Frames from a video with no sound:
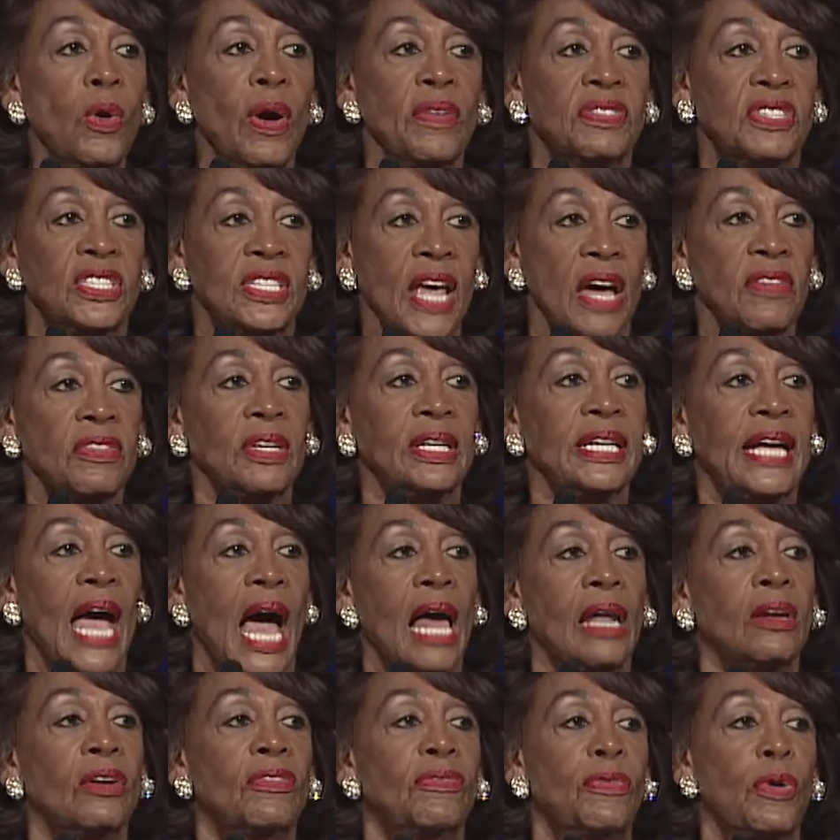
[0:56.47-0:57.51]
of Southern
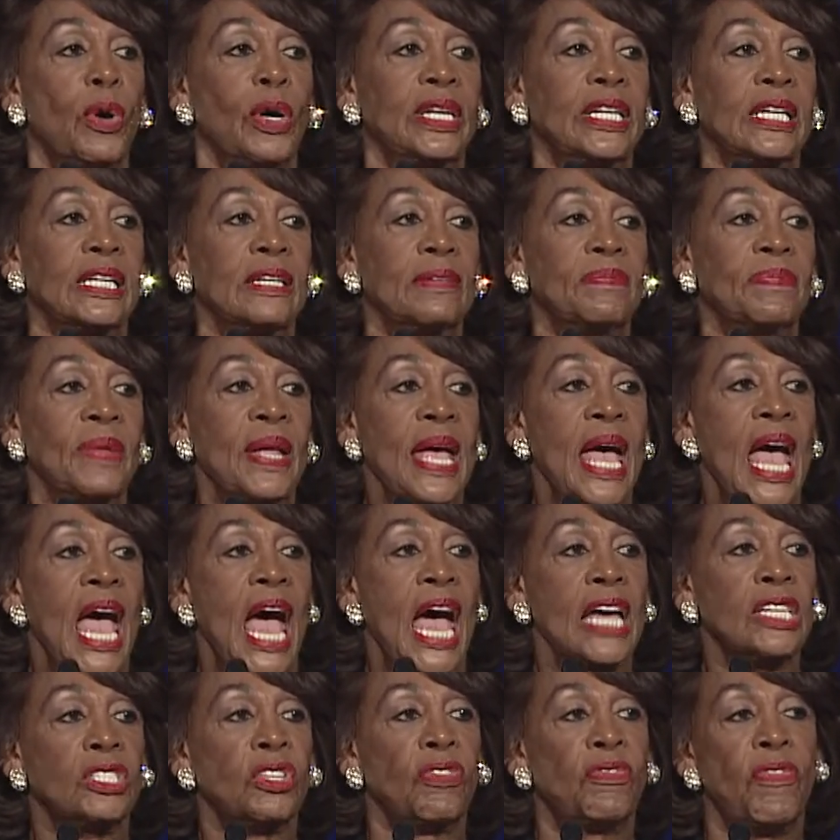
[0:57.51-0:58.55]
California
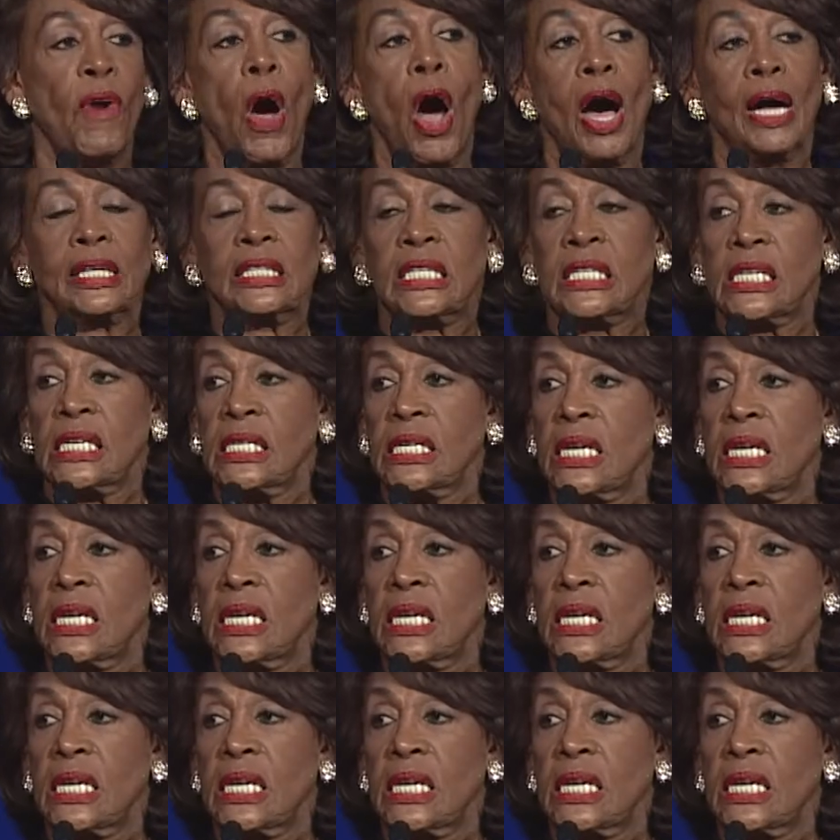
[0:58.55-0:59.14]
has fought